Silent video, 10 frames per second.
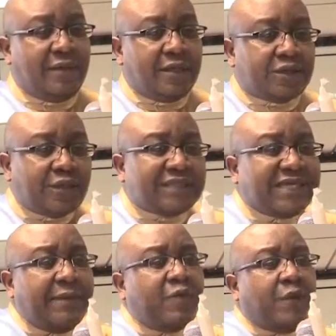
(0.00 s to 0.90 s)
So the
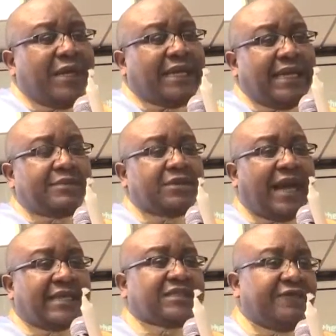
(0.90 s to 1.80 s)
same way when it came
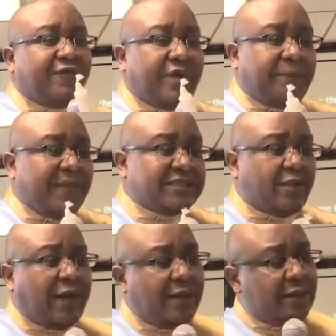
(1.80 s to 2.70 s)
to asking for help, I
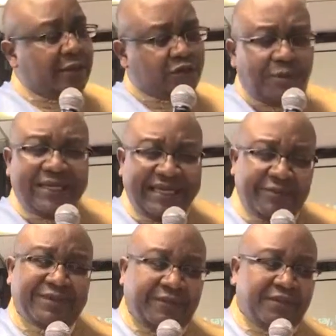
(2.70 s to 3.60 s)
said, well, somebody
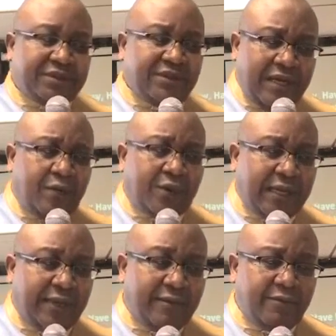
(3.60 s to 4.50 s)
helped that person. Yeah,
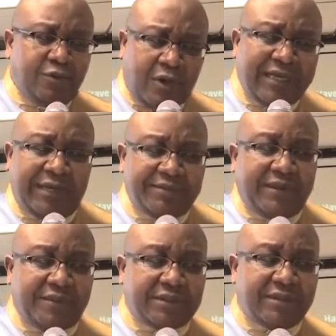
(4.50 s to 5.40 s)
okay. God helped
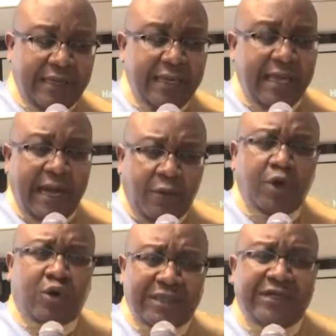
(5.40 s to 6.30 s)
that person. I, I
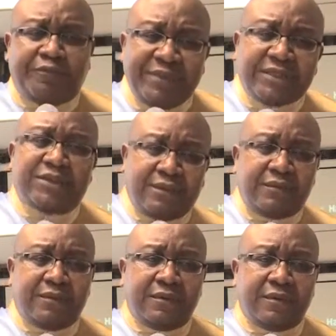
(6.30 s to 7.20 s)
want God to help me too.
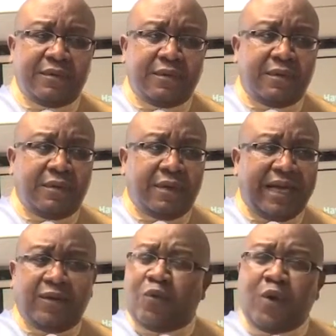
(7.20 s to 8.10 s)

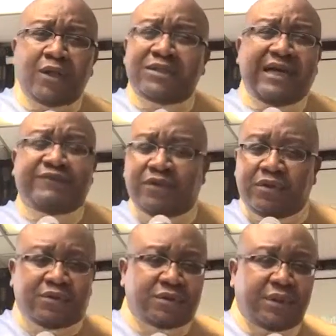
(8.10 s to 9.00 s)
I don't want to have to
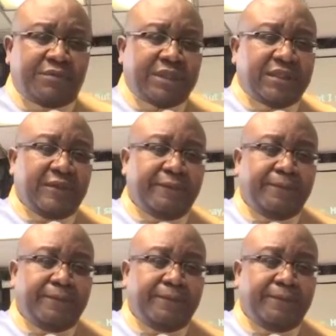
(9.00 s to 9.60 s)
go through somebody.